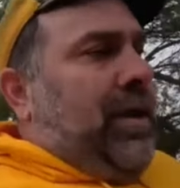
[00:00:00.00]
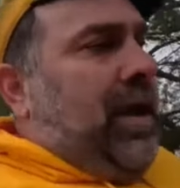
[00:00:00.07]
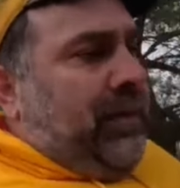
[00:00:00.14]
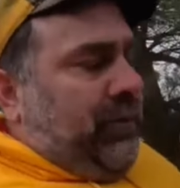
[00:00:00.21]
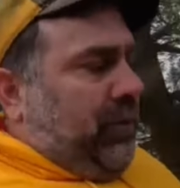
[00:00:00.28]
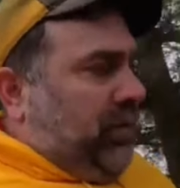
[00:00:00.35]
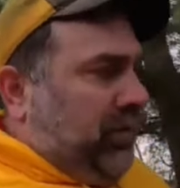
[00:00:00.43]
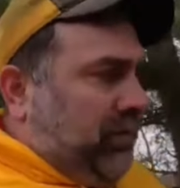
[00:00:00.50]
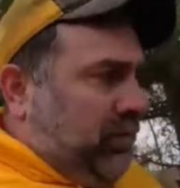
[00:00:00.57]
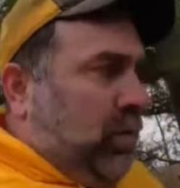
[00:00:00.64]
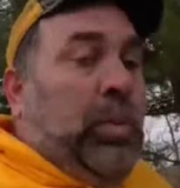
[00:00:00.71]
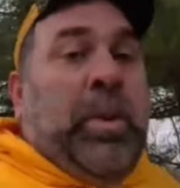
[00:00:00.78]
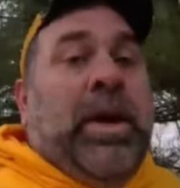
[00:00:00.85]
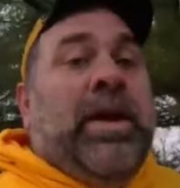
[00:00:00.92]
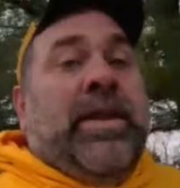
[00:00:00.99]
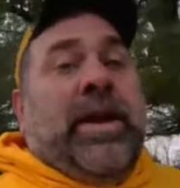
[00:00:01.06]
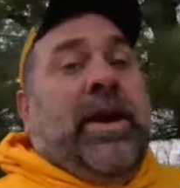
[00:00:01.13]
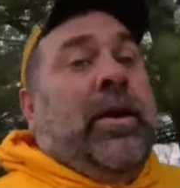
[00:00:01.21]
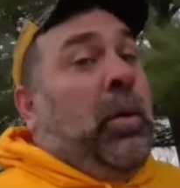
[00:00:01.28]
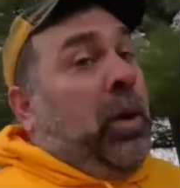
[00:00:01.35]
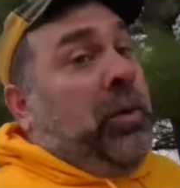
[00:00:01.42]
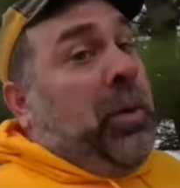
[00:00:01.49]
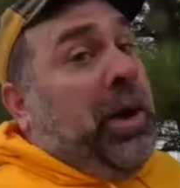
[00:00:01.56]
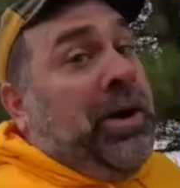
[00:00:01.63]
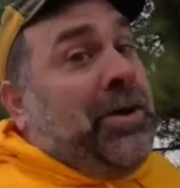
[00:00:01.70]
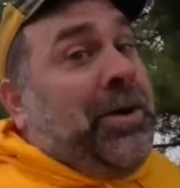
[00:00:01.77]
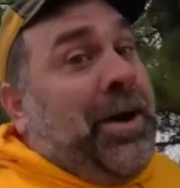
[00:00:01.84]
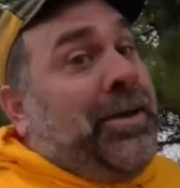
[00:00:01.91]
it will will be there one way
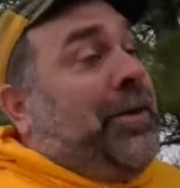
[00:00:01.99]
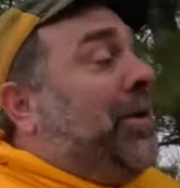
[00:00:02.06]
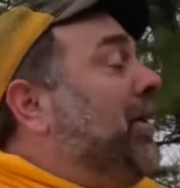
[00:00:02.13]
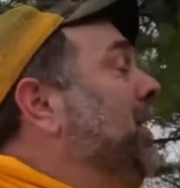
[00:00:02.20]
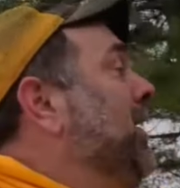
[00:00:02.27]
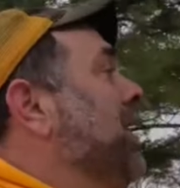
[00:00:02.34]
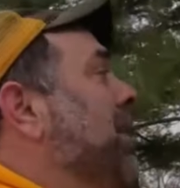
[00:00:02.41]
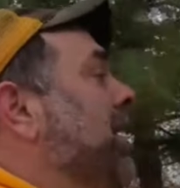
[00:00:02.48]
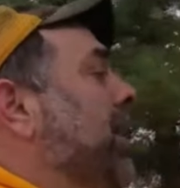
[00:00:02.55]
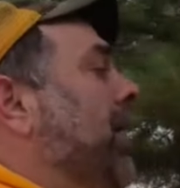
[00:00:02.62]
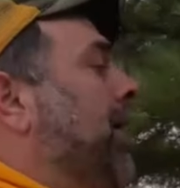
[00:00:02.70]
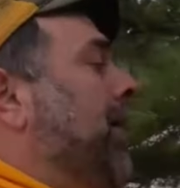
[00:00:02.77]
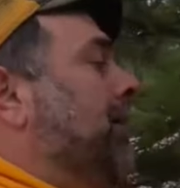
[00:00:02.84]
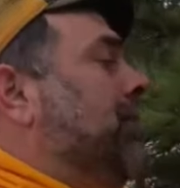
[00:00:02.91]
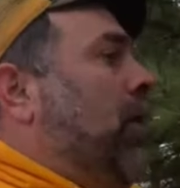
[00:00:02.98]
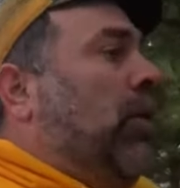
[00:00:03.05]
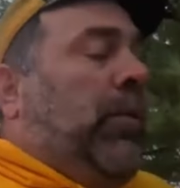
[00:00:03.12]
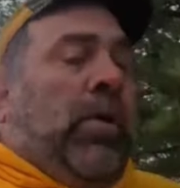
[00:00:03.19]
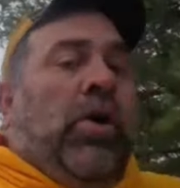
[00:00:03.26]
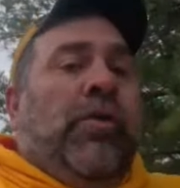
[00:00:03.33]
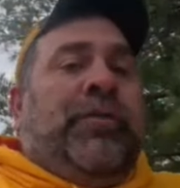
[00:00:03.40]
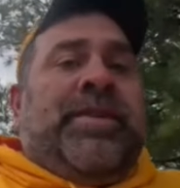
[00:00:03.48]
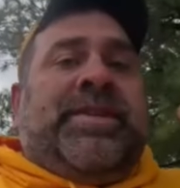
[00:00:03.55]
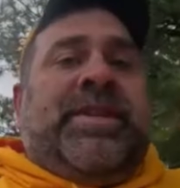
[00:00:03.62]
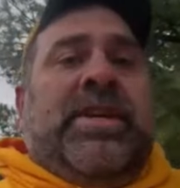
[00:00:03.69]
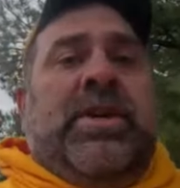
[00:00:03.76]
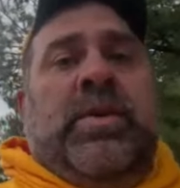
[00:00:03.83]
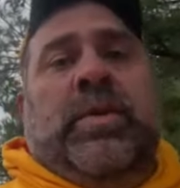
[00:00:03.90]
or another um, hope hope to
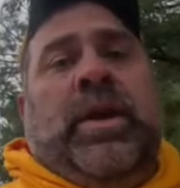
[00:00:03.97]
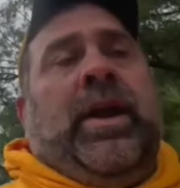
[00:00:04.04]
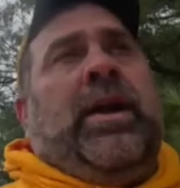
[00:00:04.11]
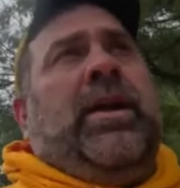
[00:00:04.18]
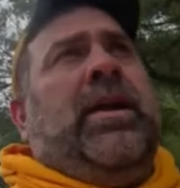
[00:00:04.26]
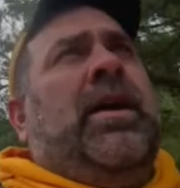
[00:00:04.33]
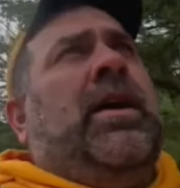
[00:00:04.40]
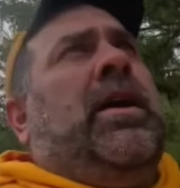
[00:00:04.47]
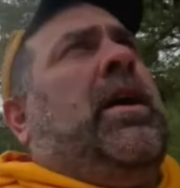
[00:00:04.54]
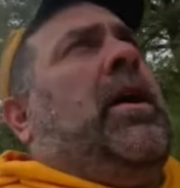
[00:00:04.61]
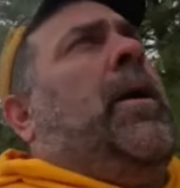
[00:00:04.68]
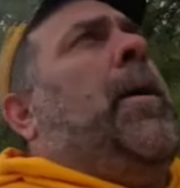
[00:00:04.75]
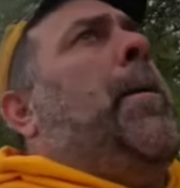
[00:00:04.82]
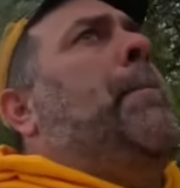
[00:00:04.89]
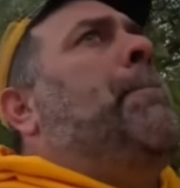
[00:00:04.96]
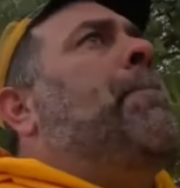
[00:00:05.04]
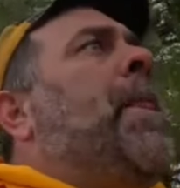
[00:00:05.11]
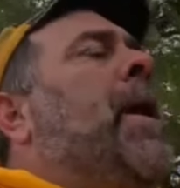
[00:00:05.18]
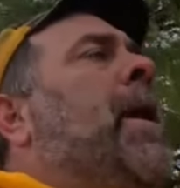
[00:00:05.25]
see you there. Um,